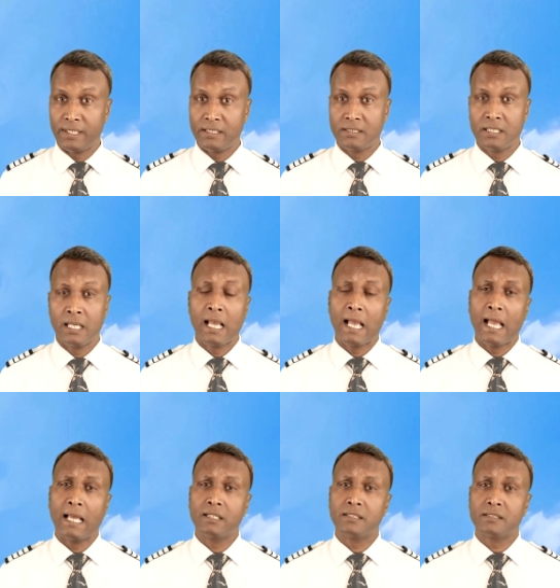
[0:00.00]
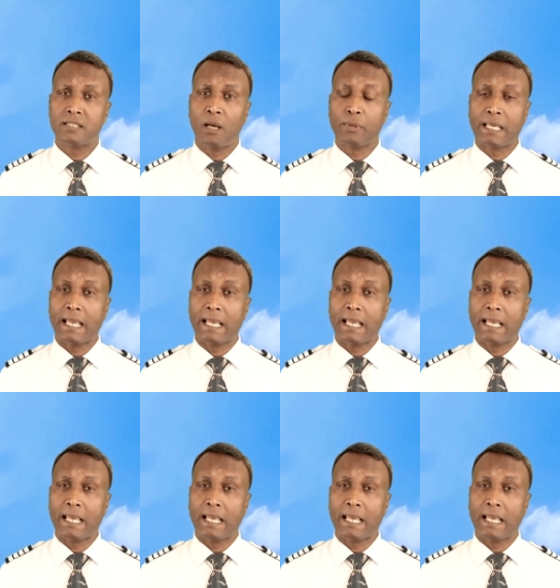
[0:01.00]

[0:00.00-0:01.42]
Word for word: degrees, and in some